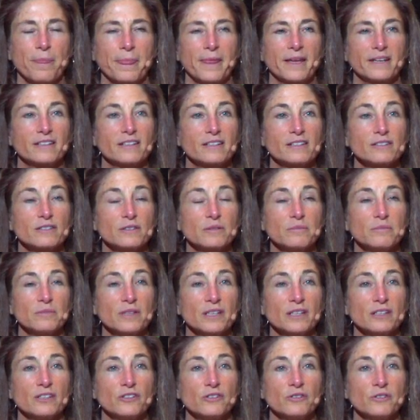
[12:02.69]
That doesn't
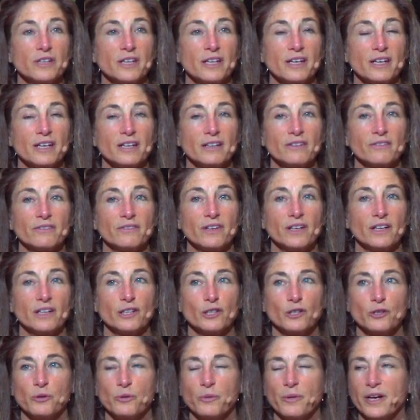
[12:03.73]
mean you can't
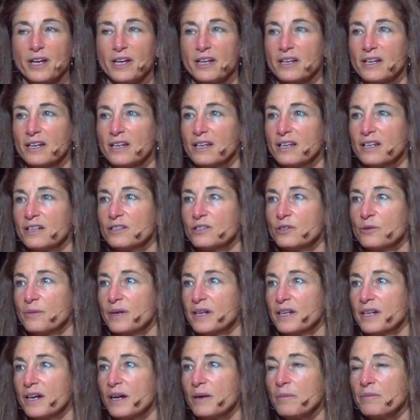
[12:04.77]
find a way to
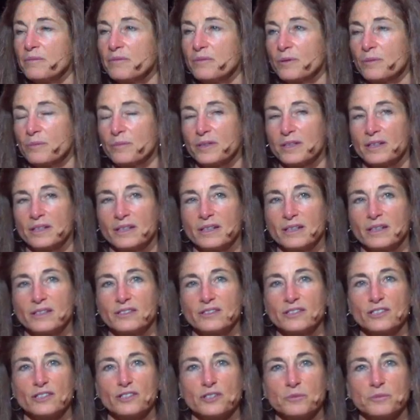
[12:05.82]
wake up from it. It
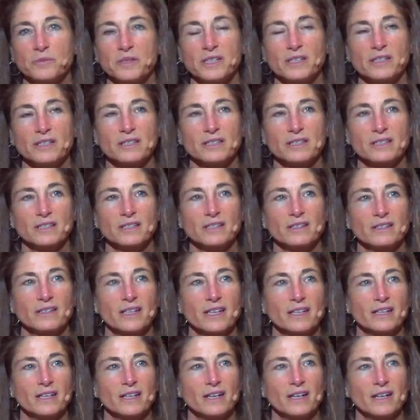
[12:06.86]
just means
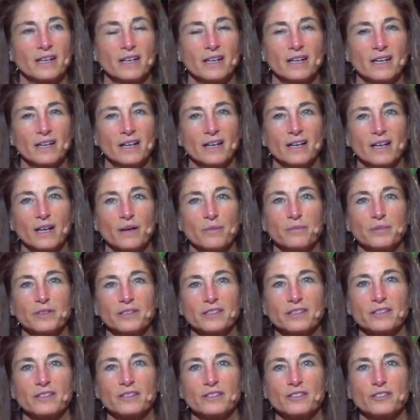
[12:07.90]
that up
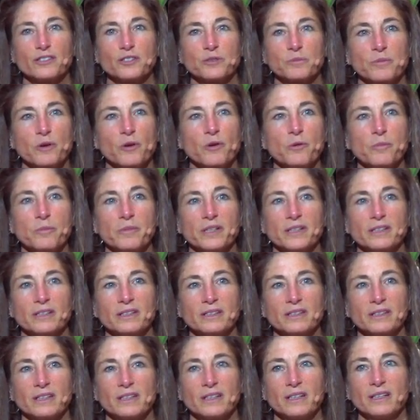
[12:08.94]
until this
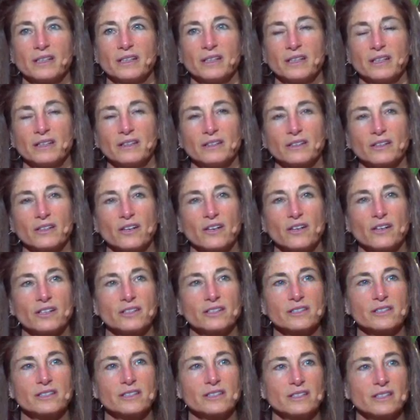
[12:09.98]
moment, the
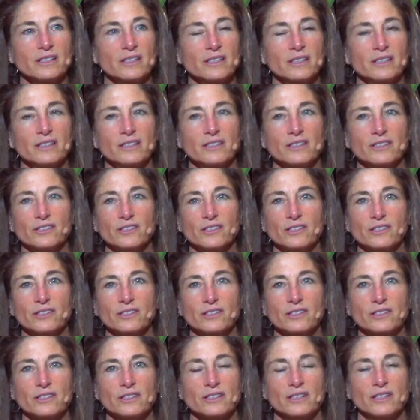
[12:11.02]
causes and
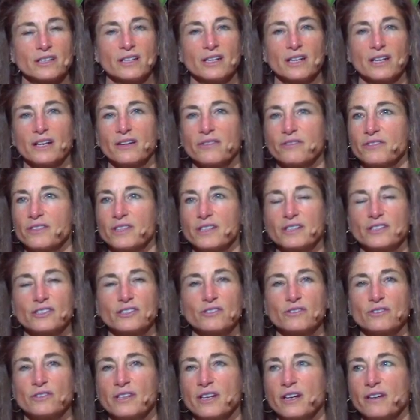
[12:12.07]
conditions of things
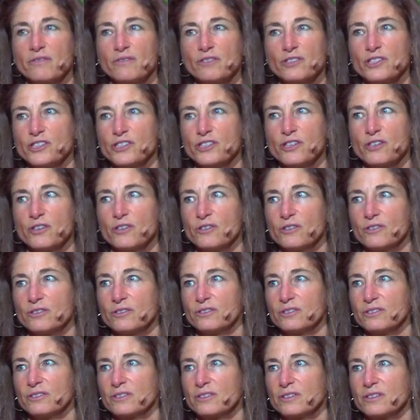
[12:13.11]
you never
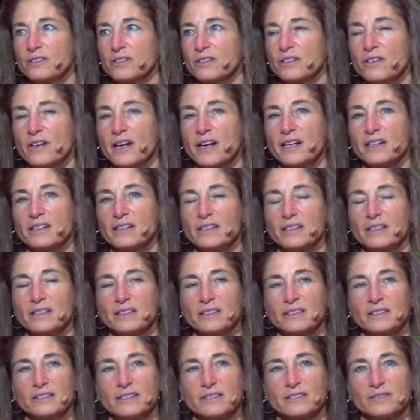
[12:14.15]
chose are
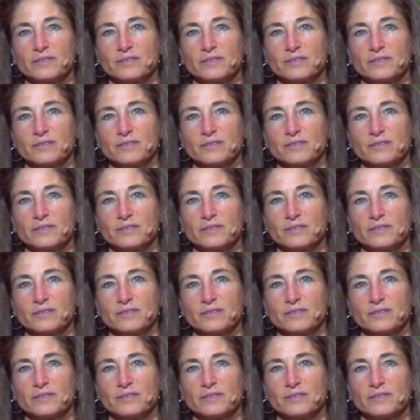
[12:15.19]
acting.